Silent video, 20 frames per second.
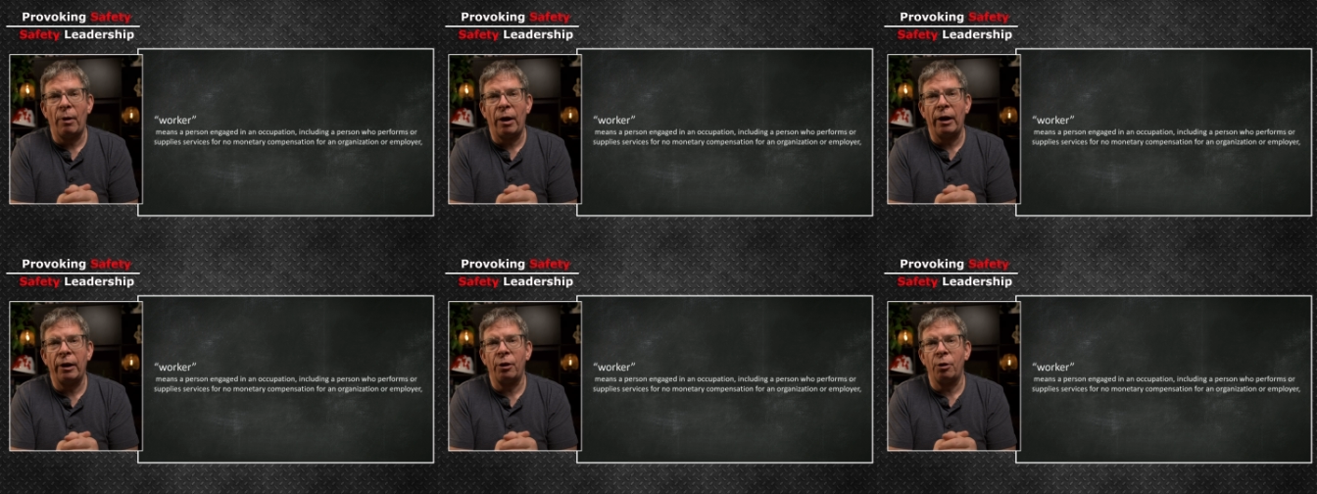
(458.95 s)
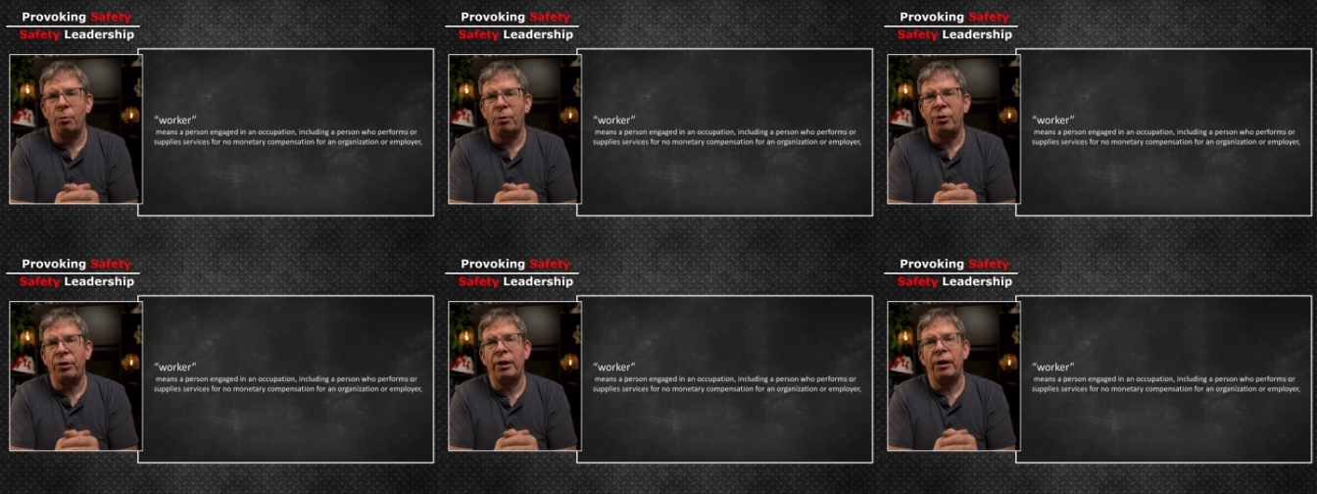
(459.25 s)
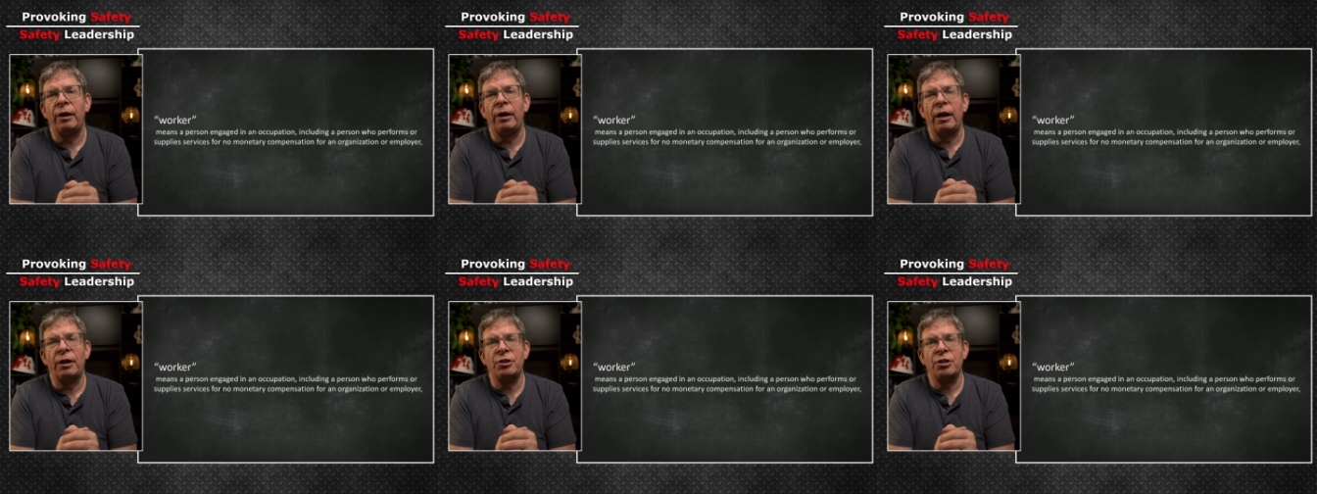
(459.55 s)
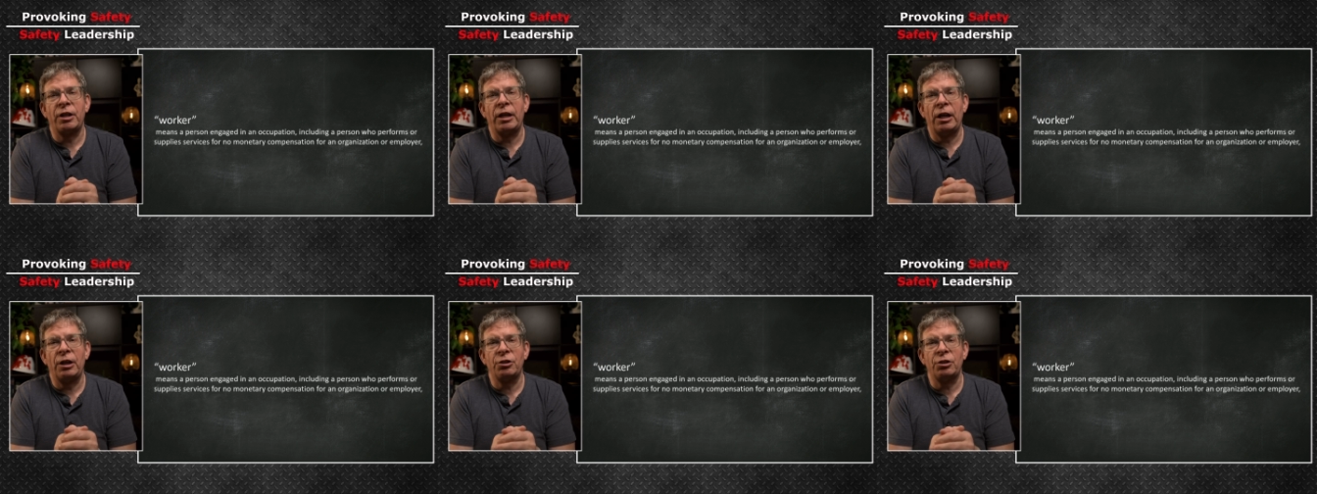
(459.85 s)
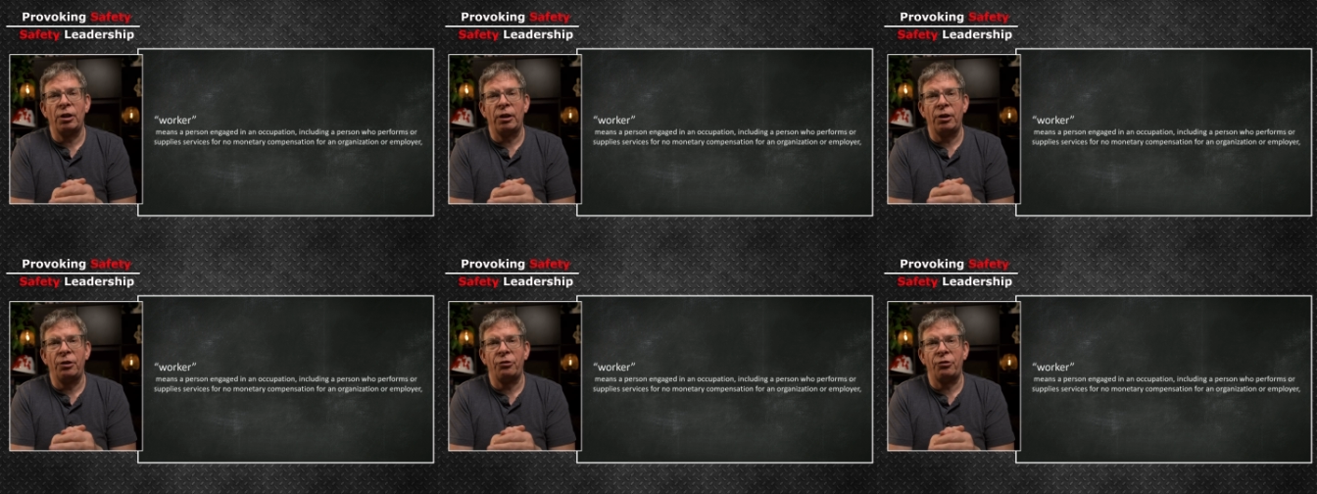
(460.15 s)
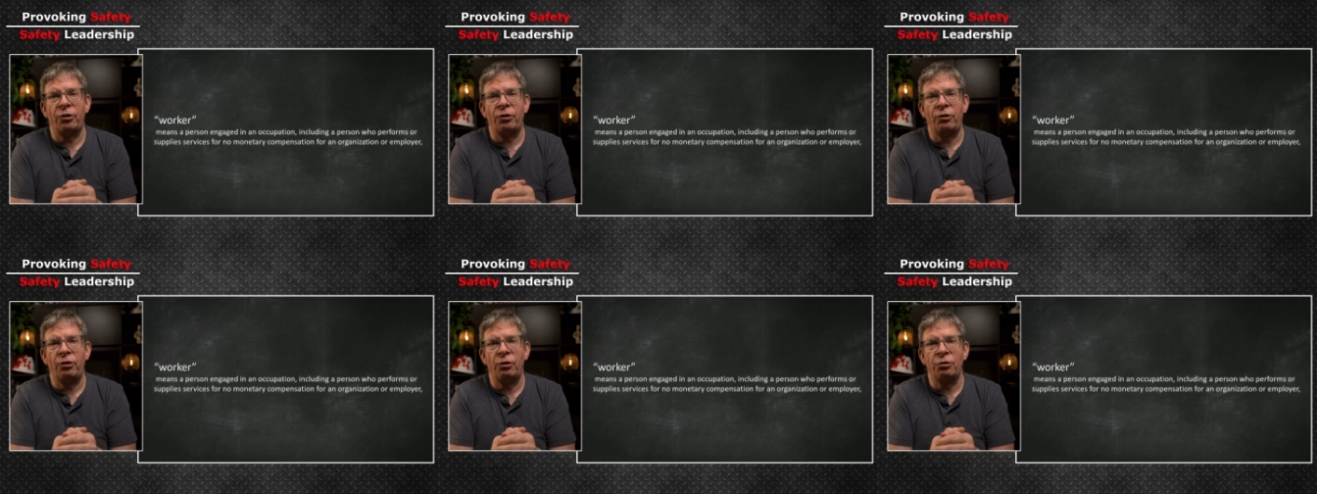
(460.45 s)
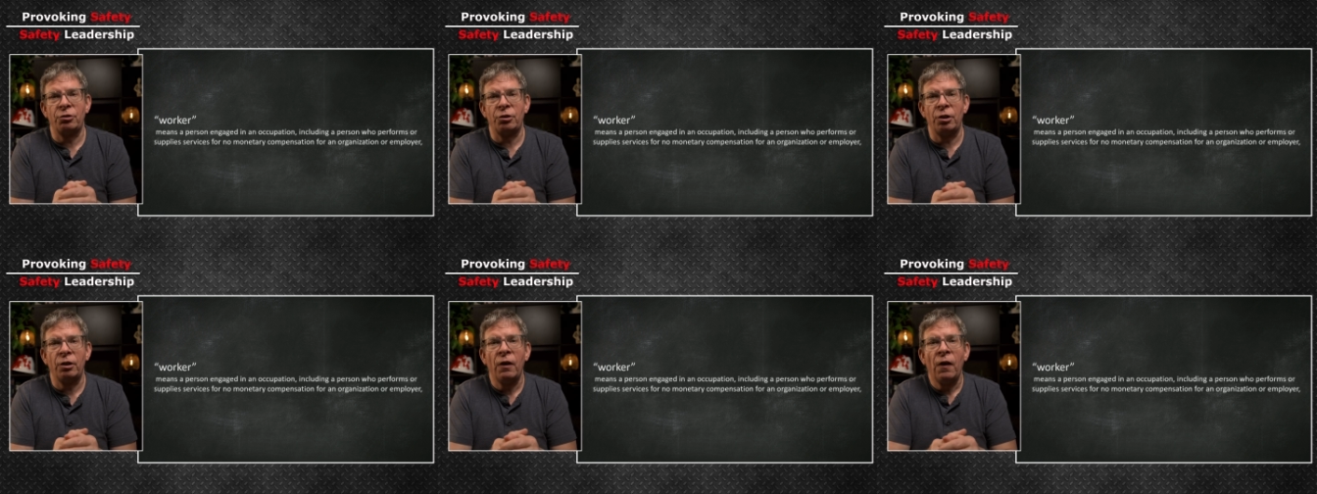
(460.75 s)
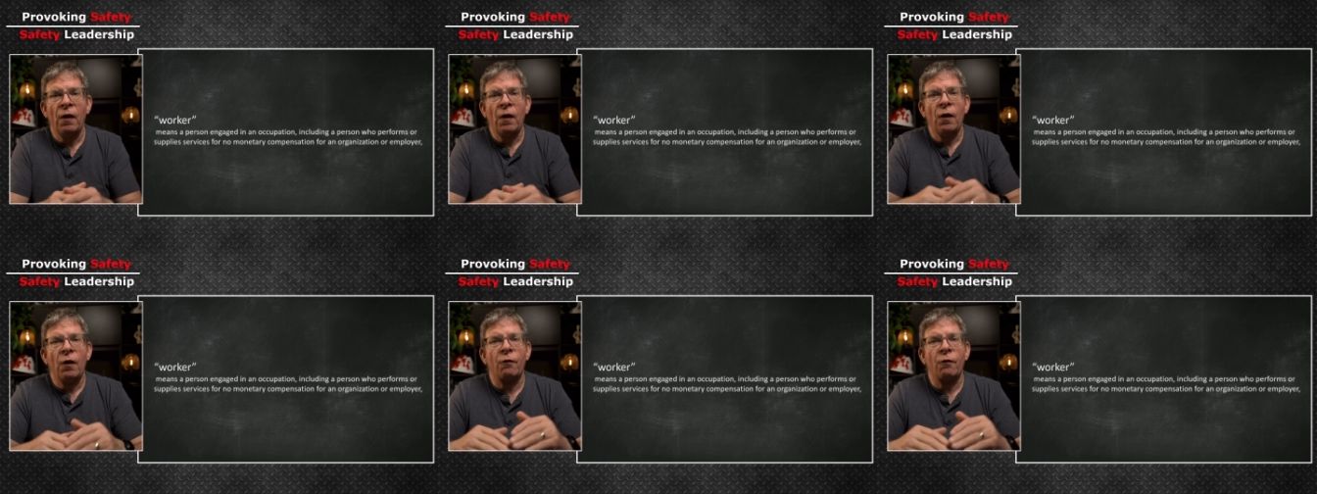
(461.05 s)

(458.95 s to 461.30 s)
by or within an educational institution